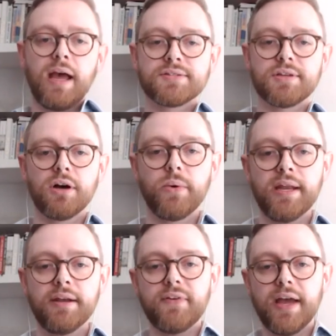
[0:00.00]
So
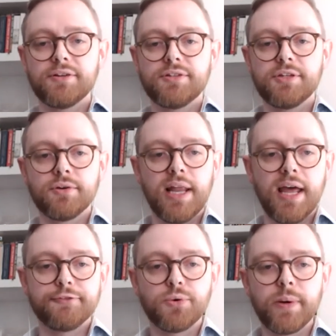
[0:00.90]
in effect, you're
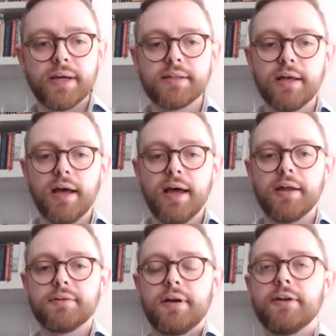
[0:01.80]
left with
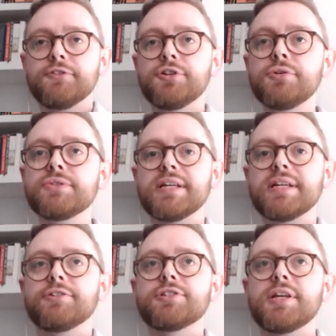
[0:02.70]
a kind of
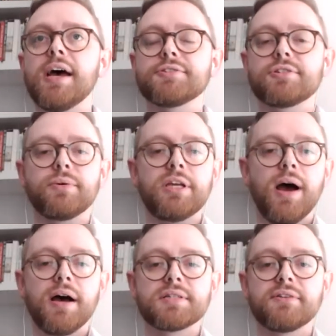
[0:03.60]
two-stage test where you
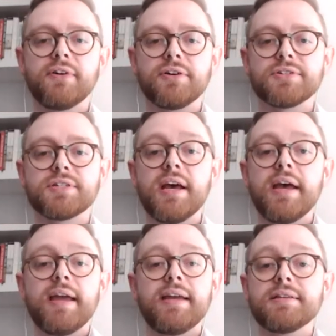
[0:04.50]
ask first,
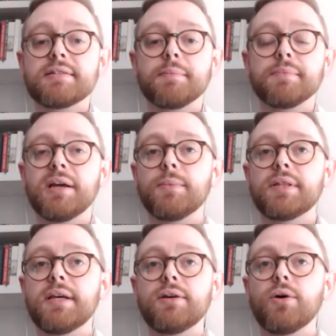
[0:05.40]
is something
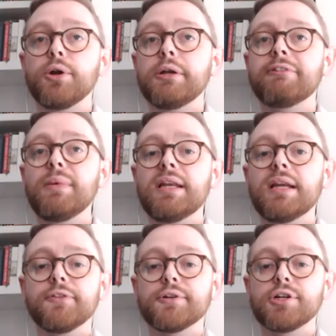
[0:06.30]
within the ordinary
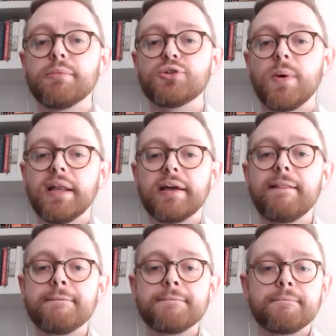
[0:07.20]
meaning of the term
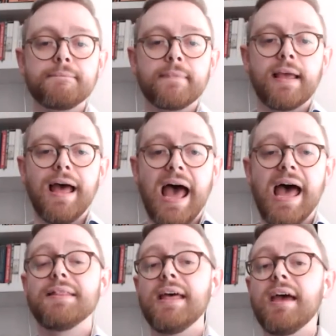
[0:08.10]
dwelling?
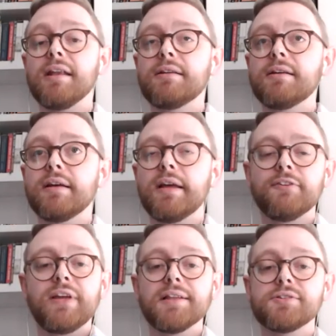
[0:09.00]
And then,
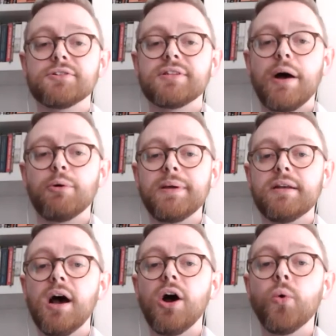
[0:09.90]
if the answer to that would be
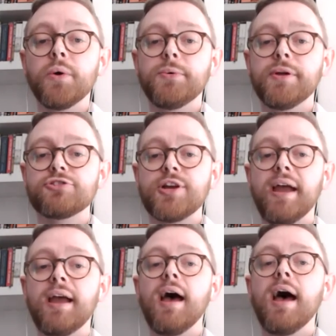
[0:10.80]
no, you can
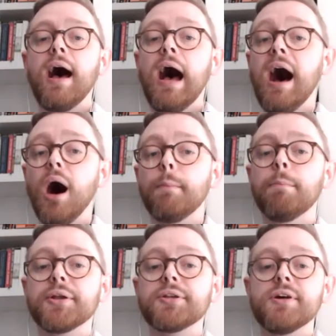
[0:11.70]
check,
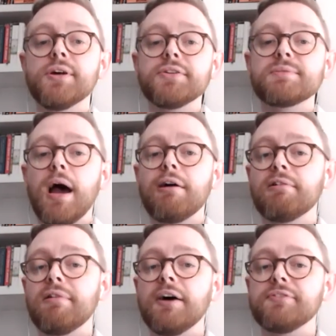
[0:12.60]
but does
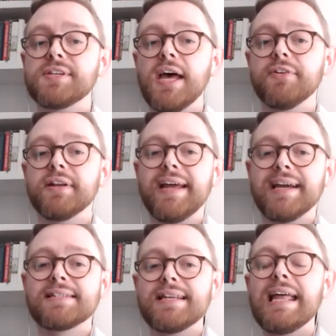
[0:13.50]
paragraph 7
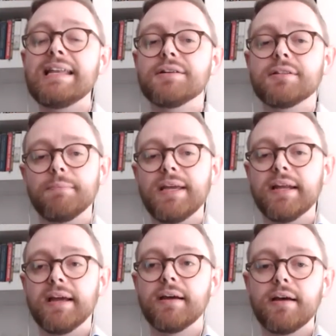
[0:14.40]
extend the
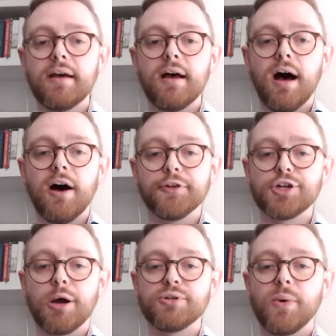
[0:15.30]
meaning of the
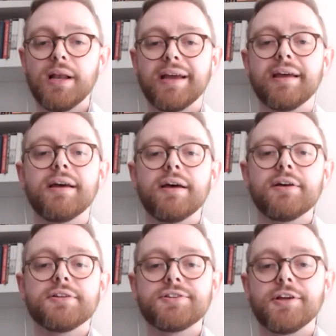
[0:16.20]
term dwelling
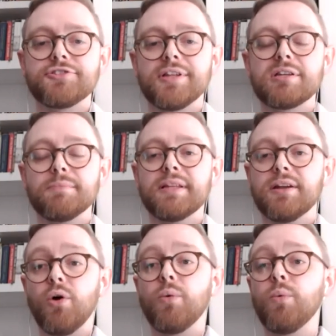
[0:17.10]
such that something
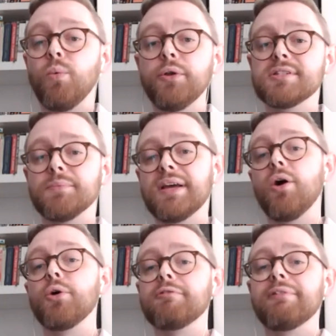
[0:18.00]

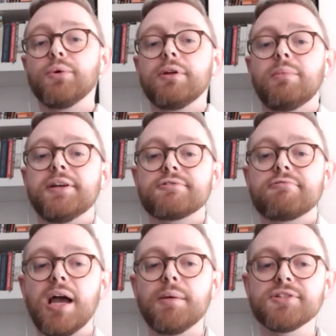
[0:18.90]
ordinarily wouldn't be
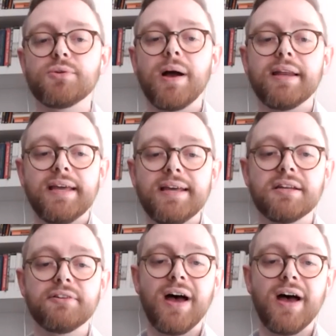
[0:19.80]
described as a dwelling is in